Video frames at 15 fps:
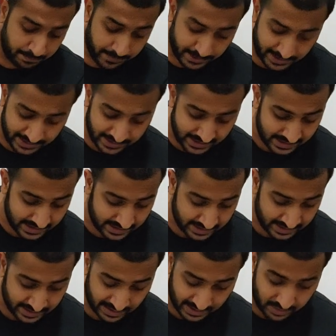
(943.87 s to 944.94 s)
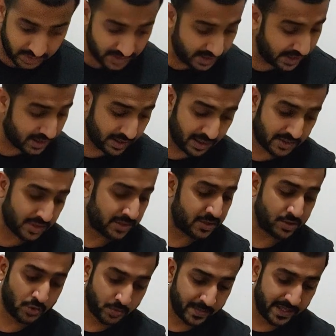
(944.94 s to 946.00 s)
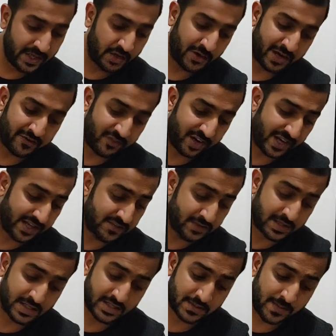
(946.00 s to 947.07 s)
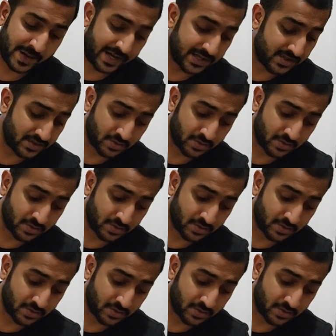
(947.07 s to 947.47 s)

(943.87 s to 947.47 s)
But I would say there are just too many red flags with this bat.